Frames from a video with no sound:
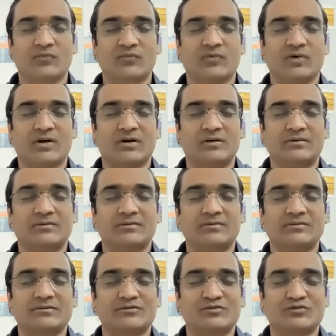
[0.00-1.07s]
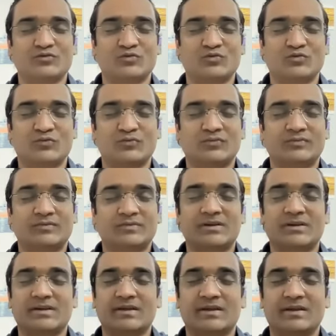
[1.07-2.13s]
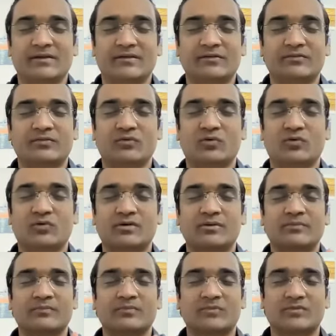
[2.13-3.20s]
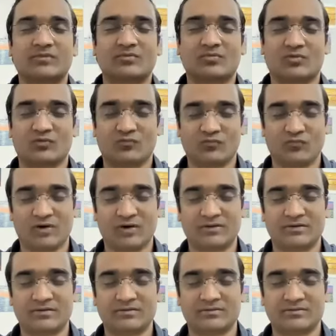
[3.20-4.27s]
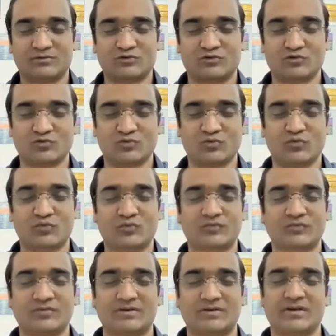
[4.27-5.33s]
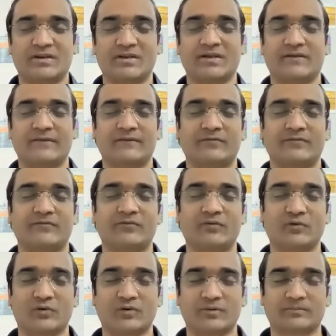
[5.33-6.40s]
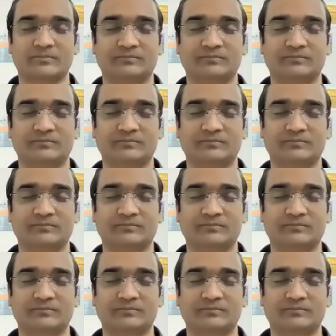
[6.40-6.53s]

1, 2, 3, 4. 1, 2, 3, 4.